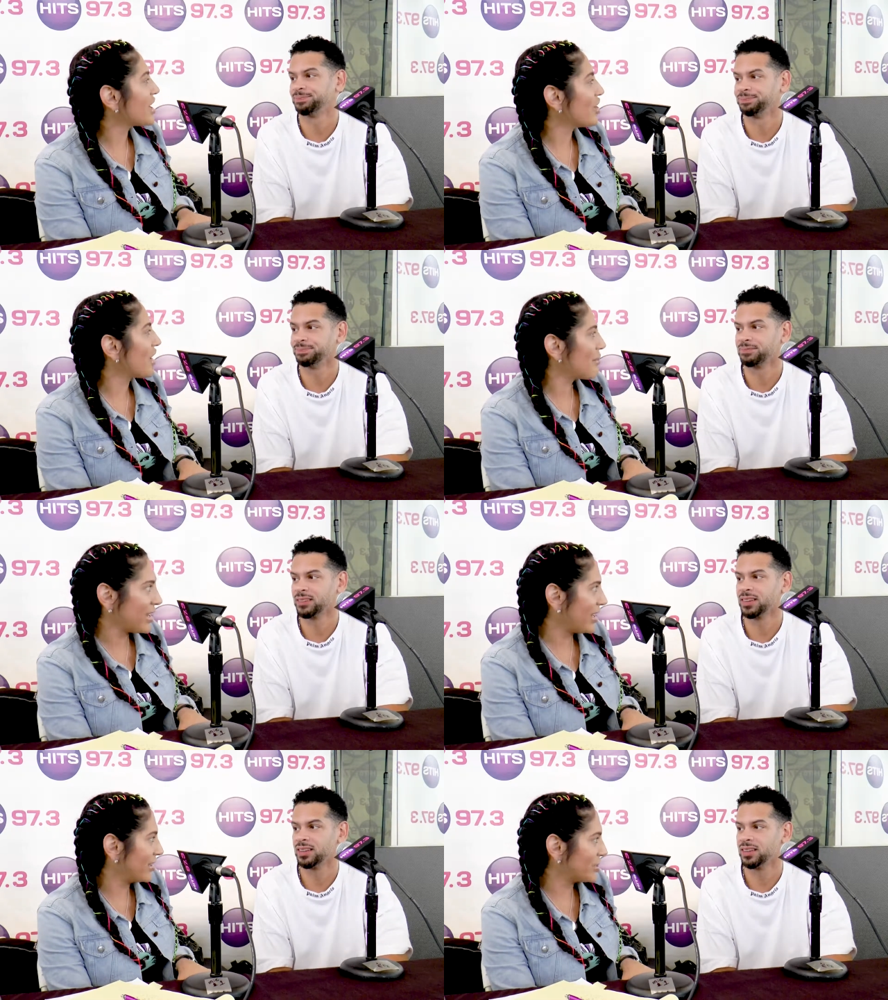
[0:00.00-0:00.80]
Speaker 1: So, I
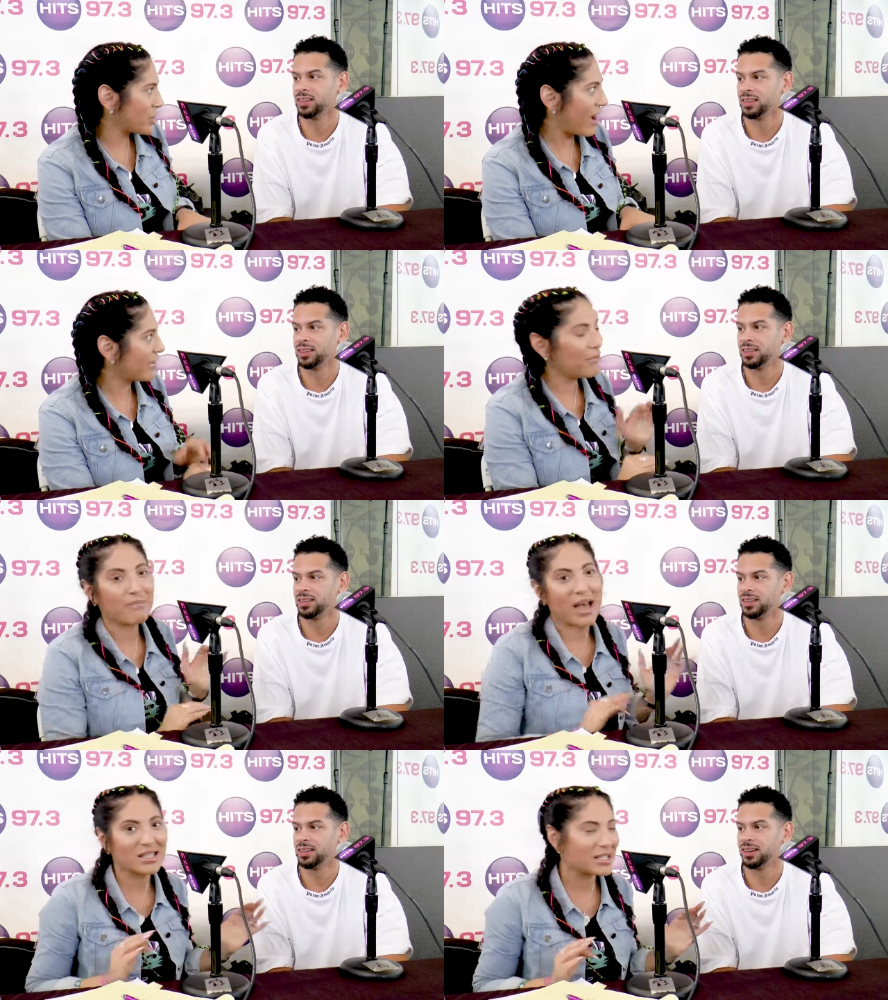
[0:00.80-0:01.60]
mean, do you have a
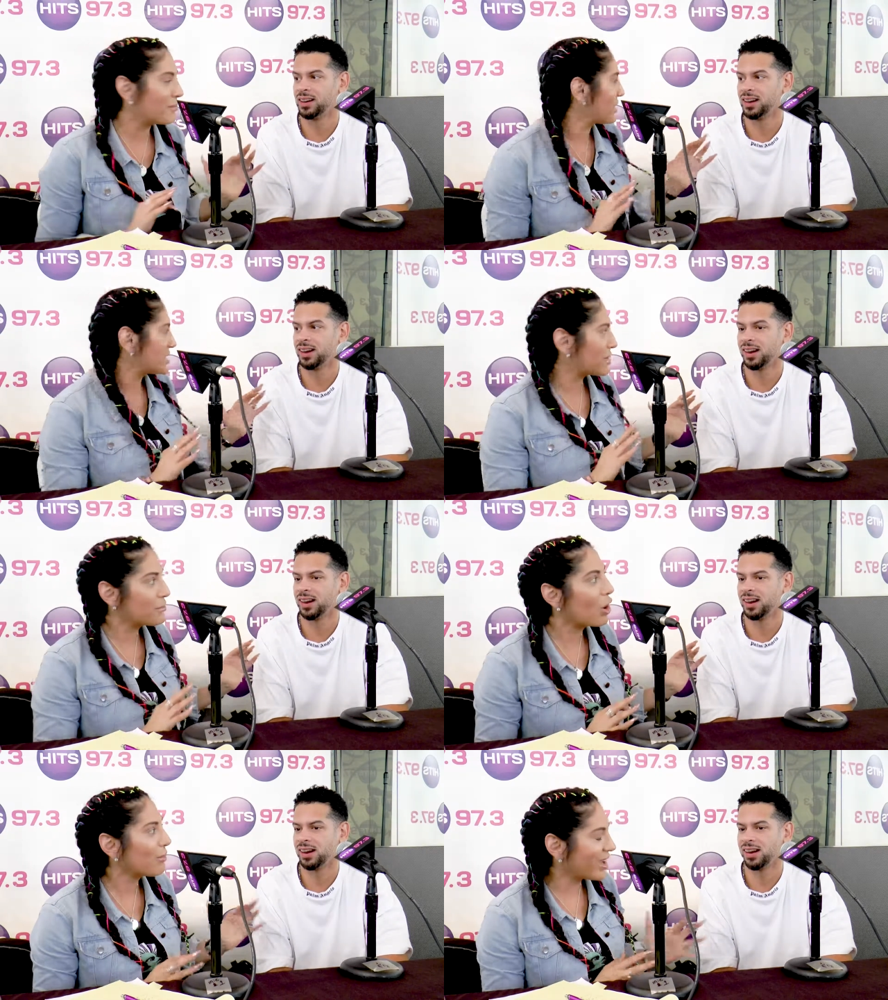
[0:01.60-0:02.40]
best Ibiza
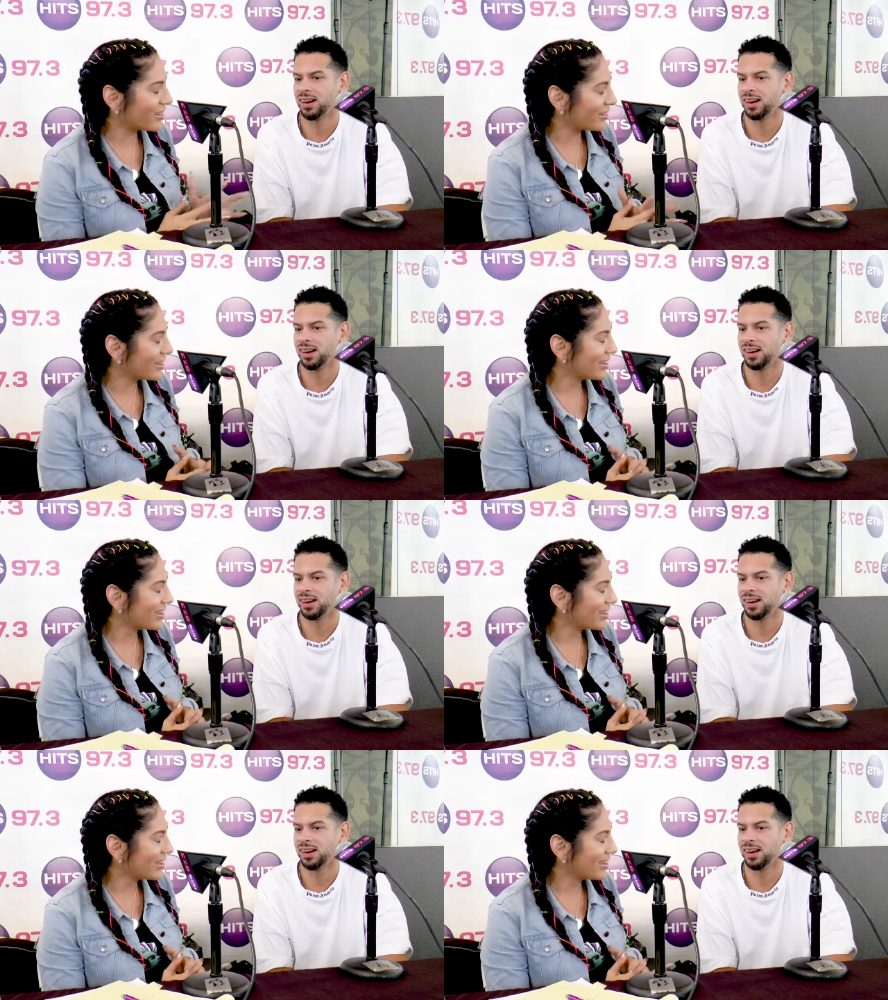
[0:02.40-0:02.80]
moment?